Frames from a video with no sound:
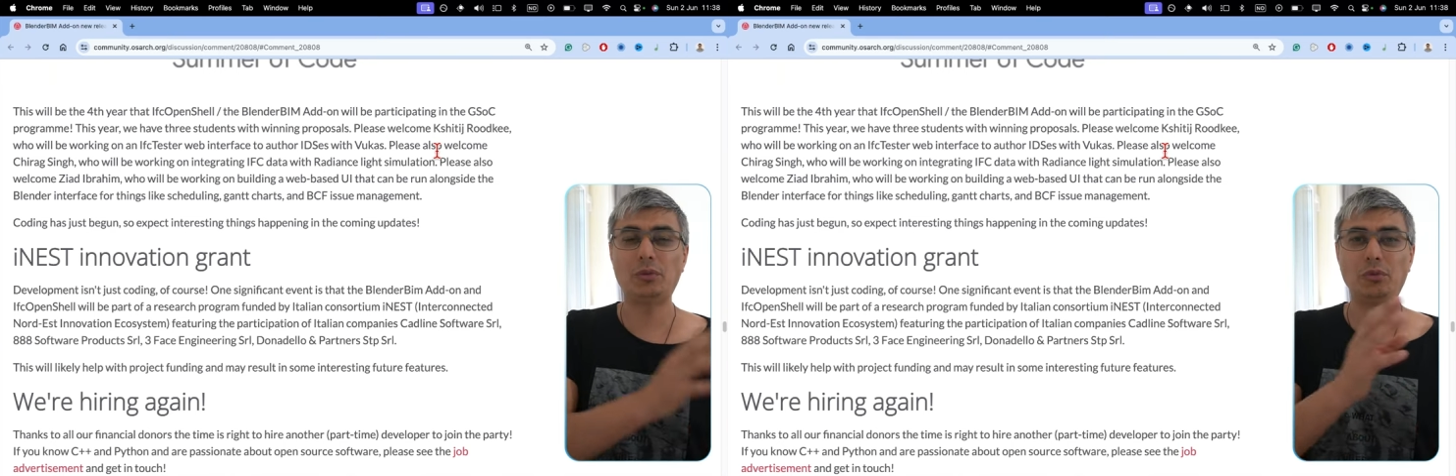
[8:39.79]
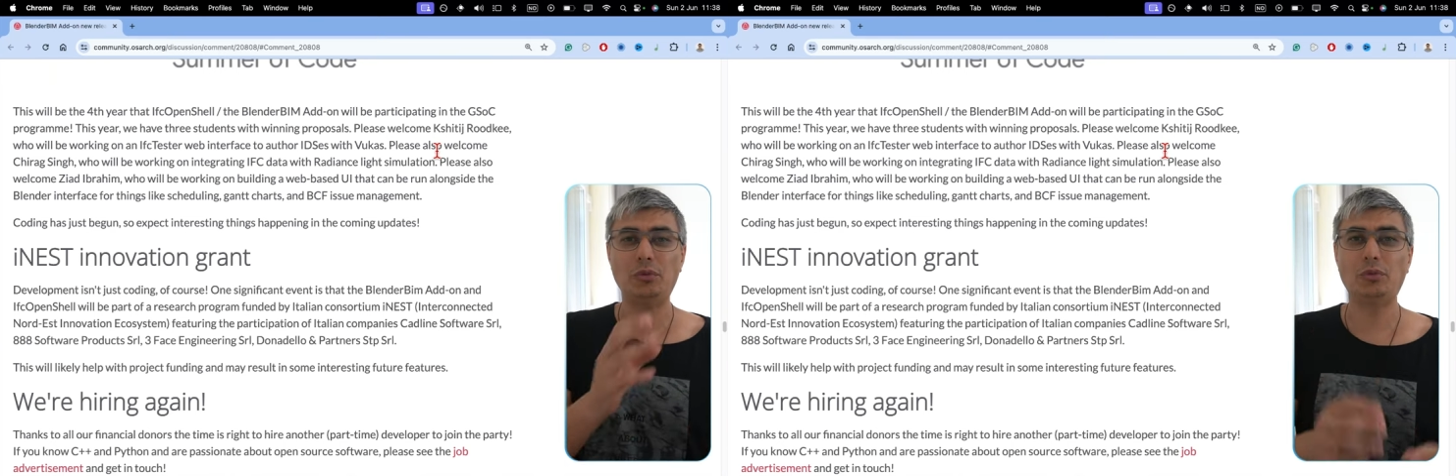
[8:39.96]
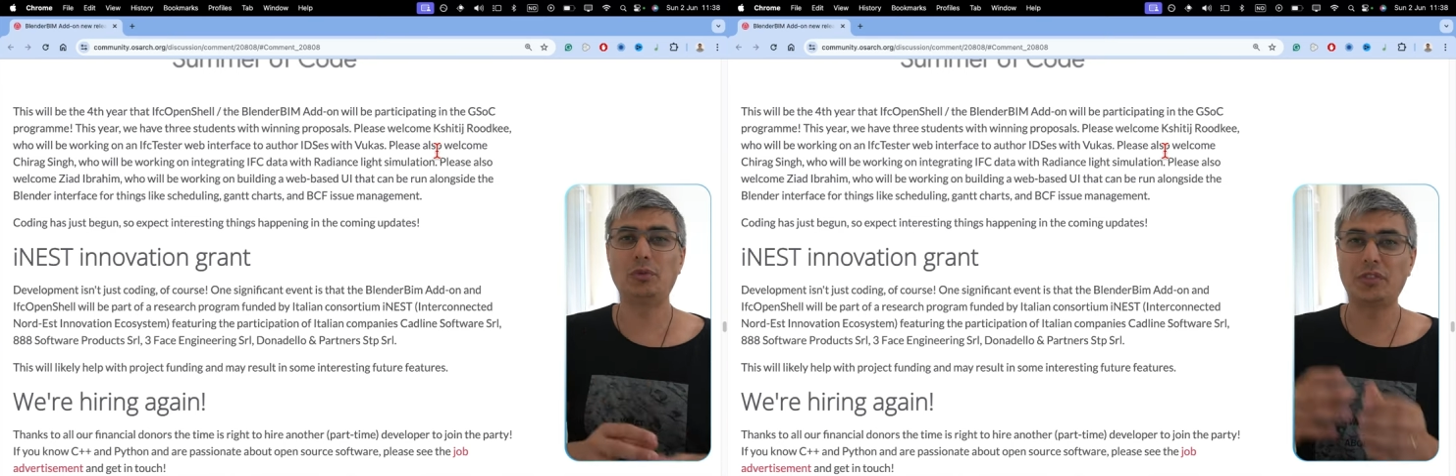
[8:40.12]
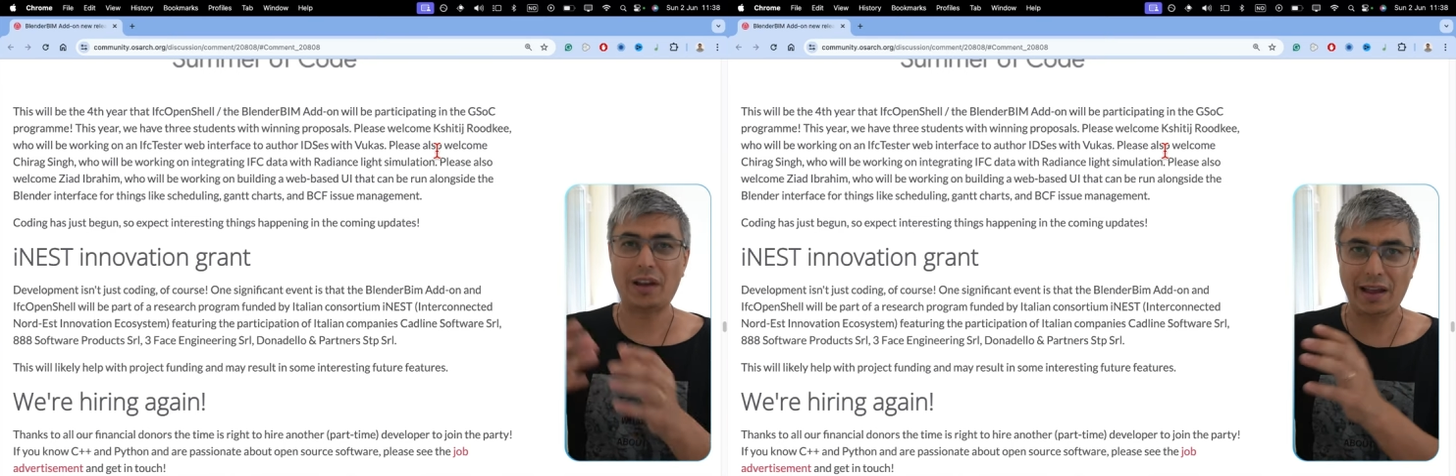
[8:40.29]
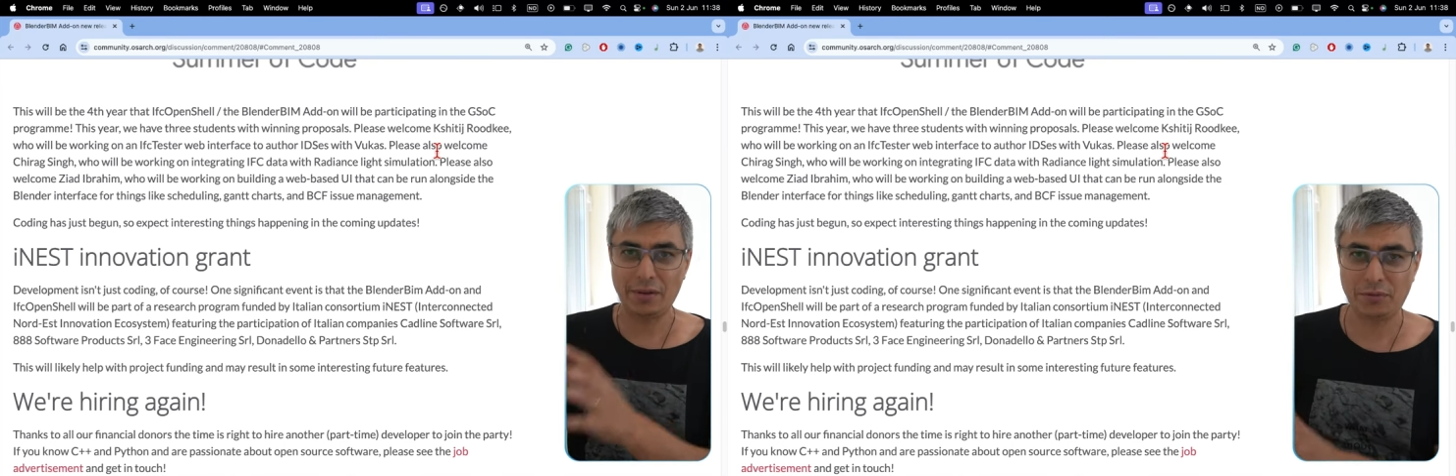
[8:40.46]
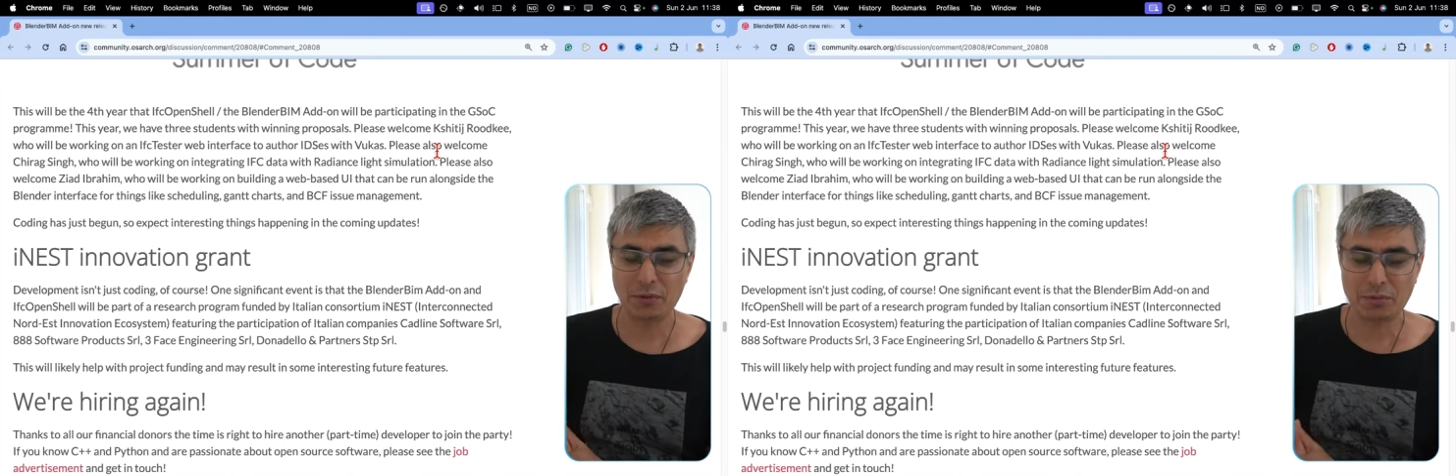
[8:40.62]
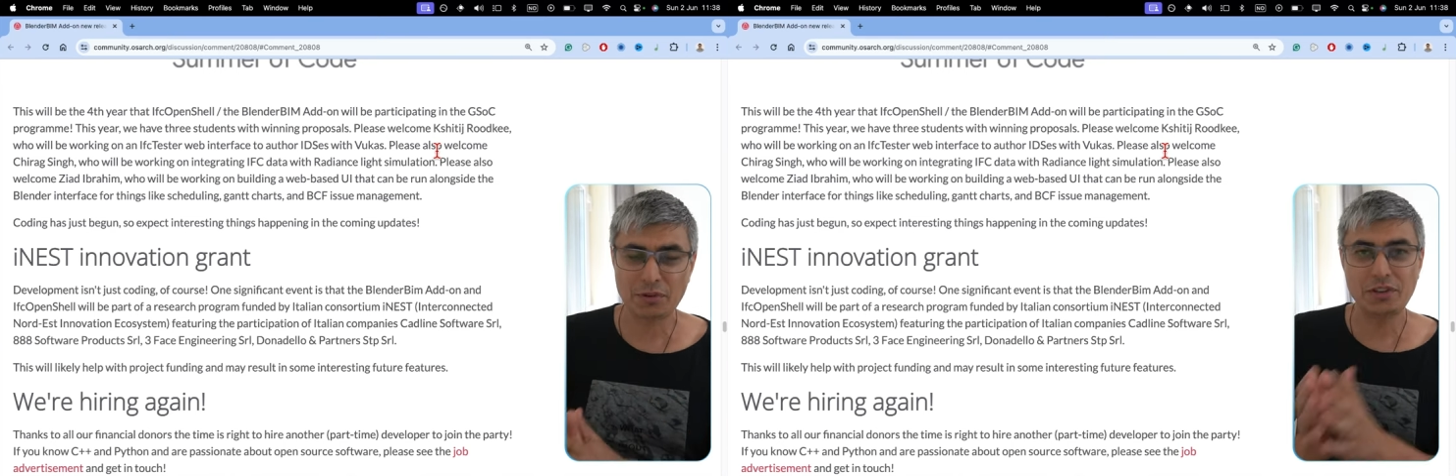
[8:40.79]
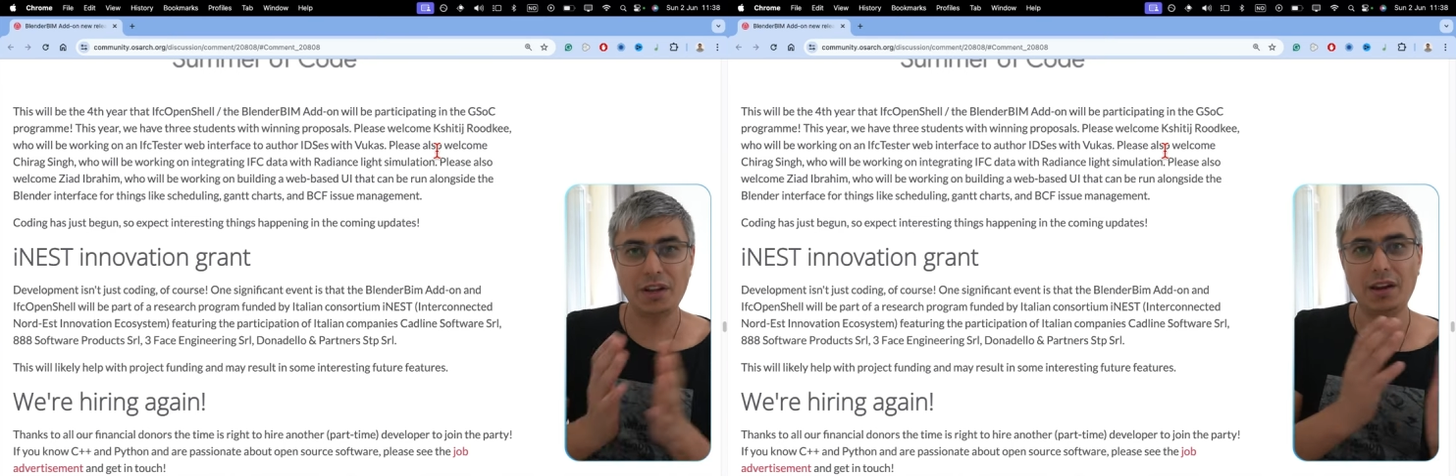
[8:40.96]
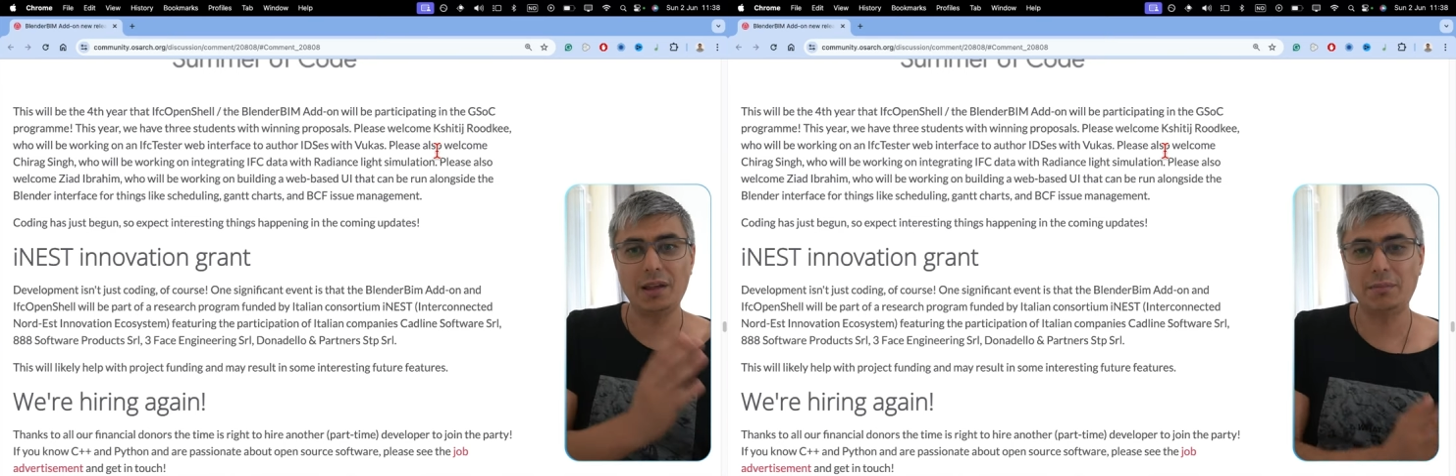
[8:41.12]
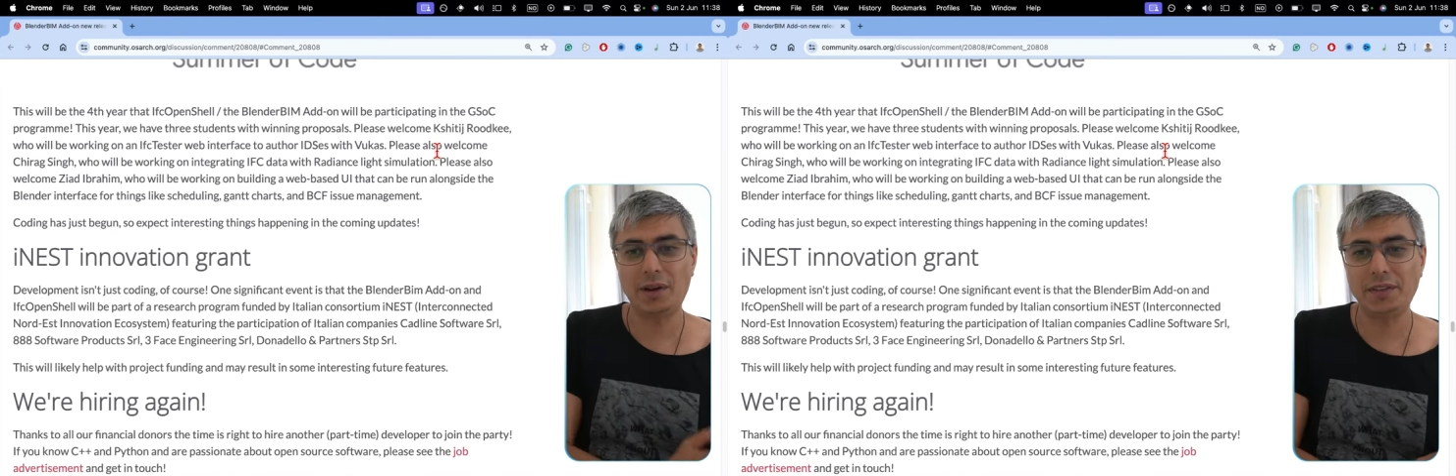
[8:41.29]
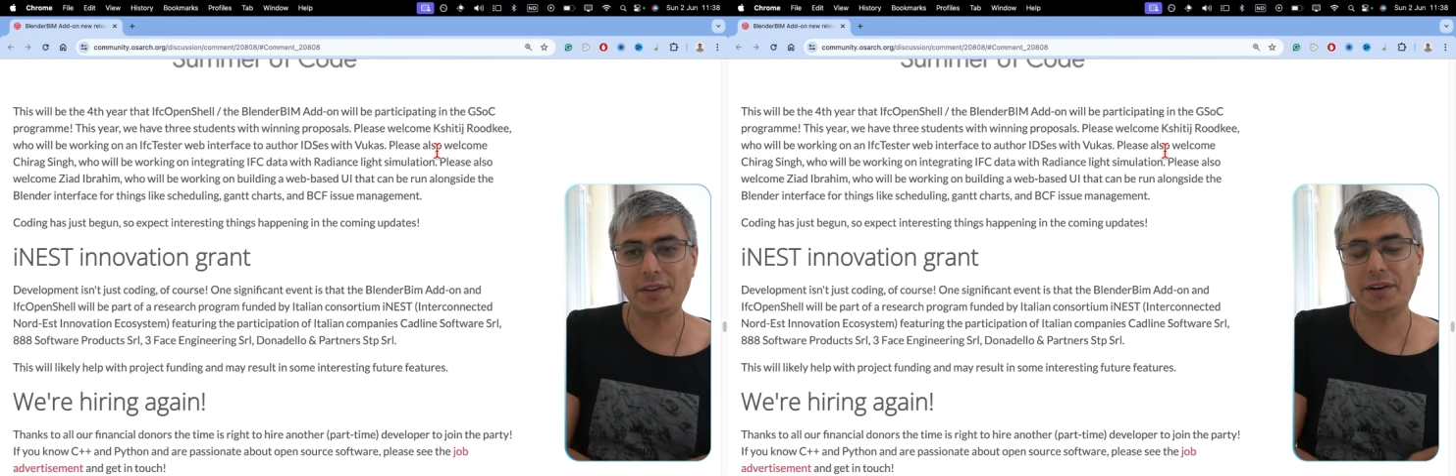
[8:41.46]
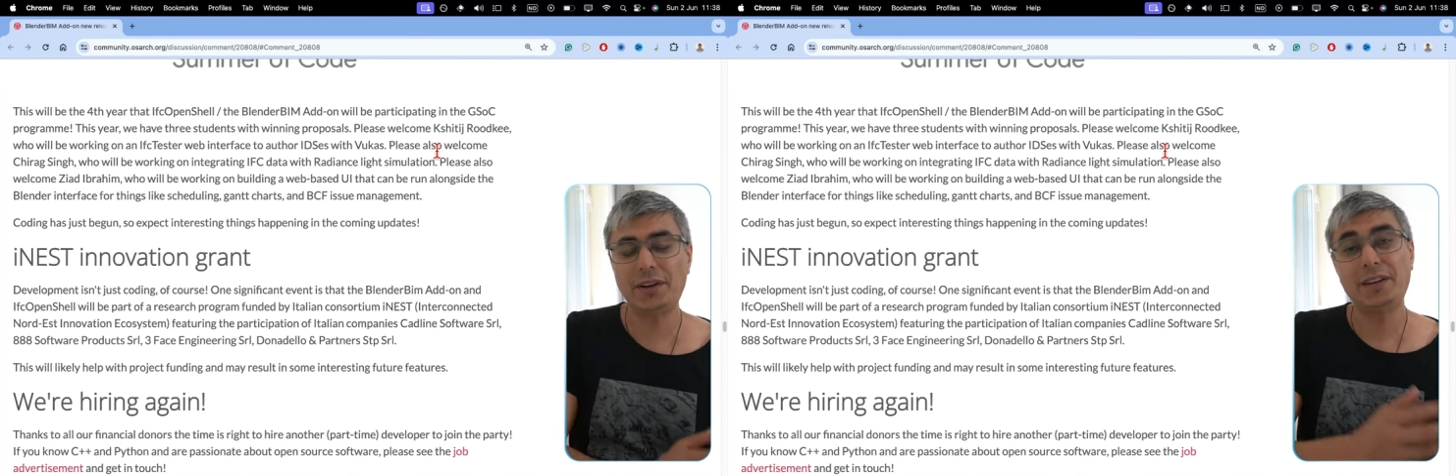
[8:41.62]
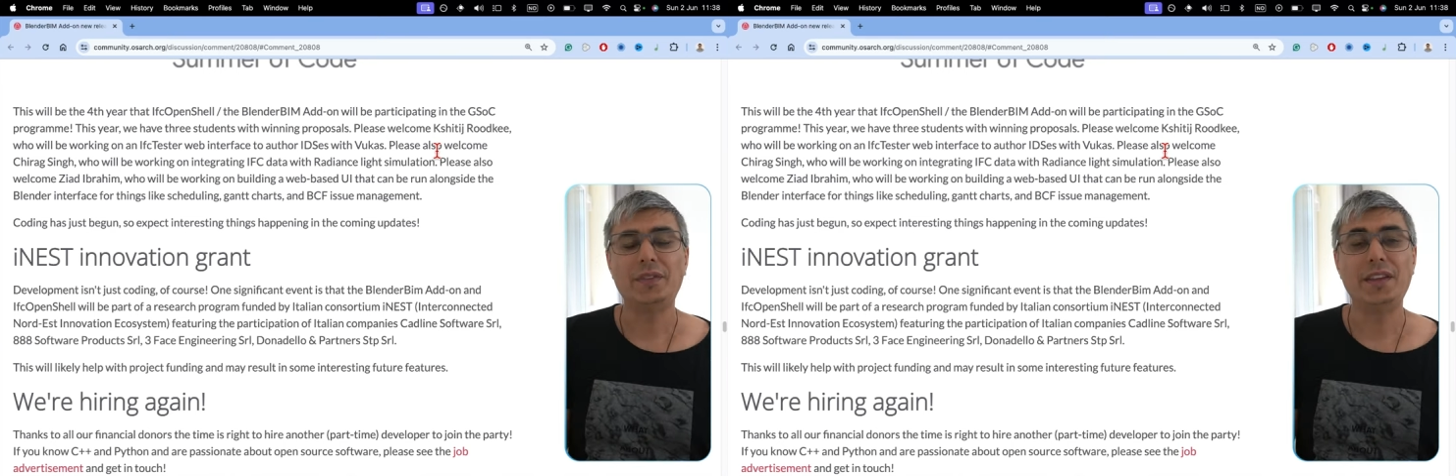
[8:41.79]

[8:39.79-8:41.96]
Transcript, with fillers: to use IFC OpenShell and Blender